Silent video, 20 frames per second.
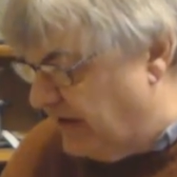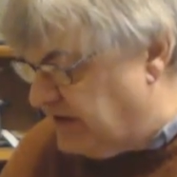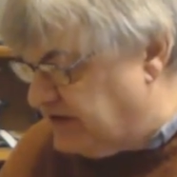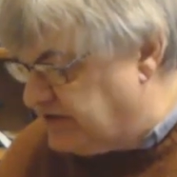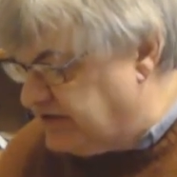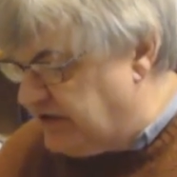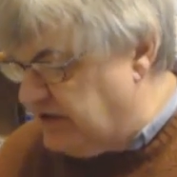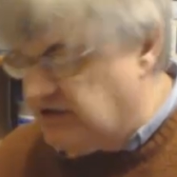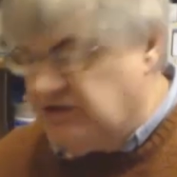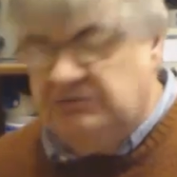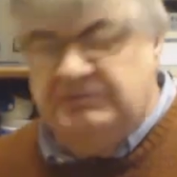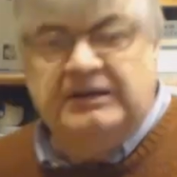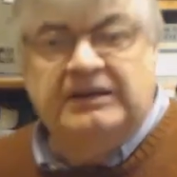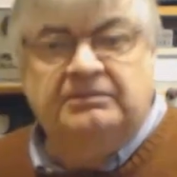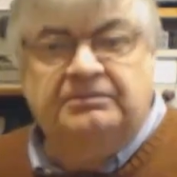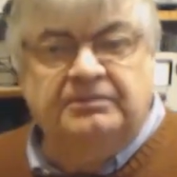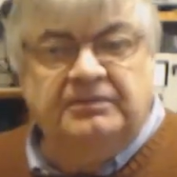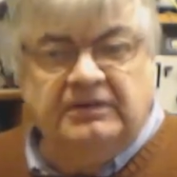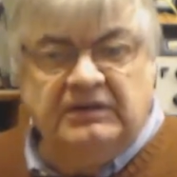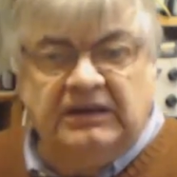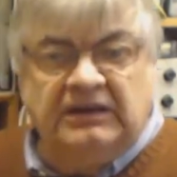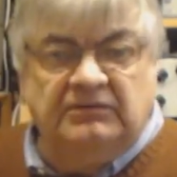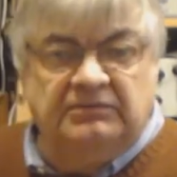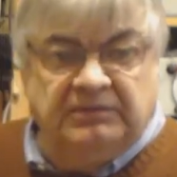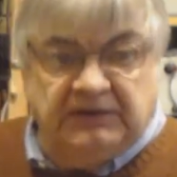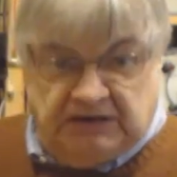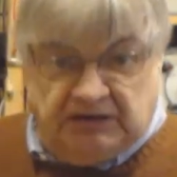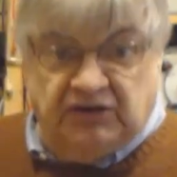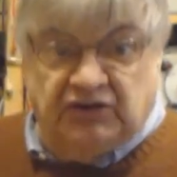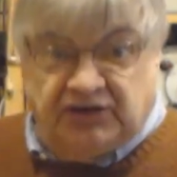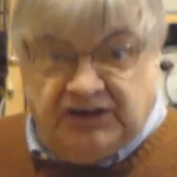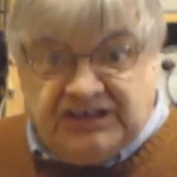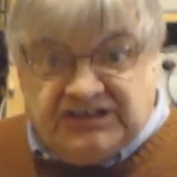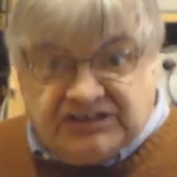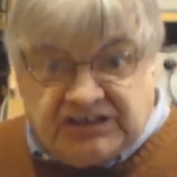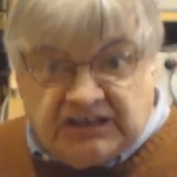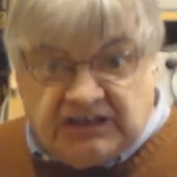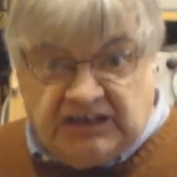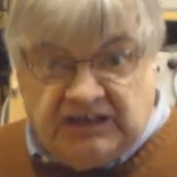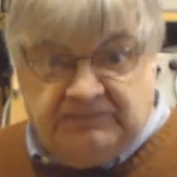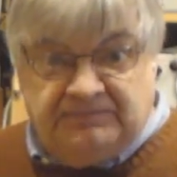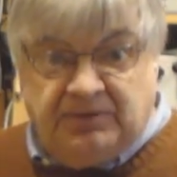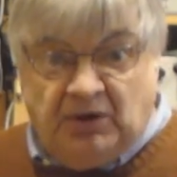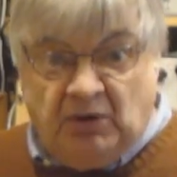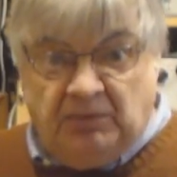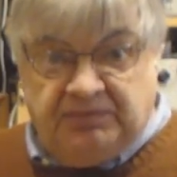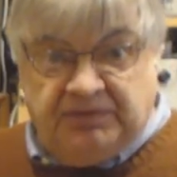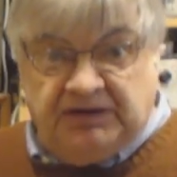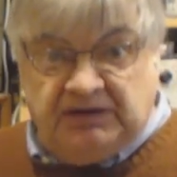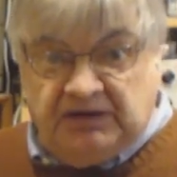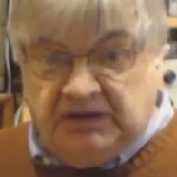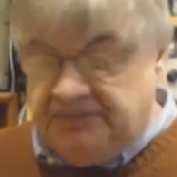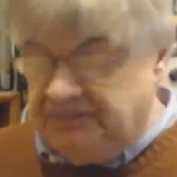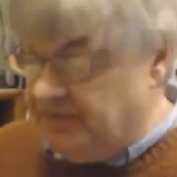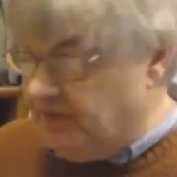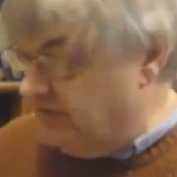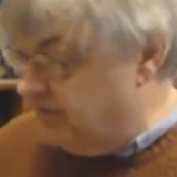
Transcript: They seem to be increasingly popular,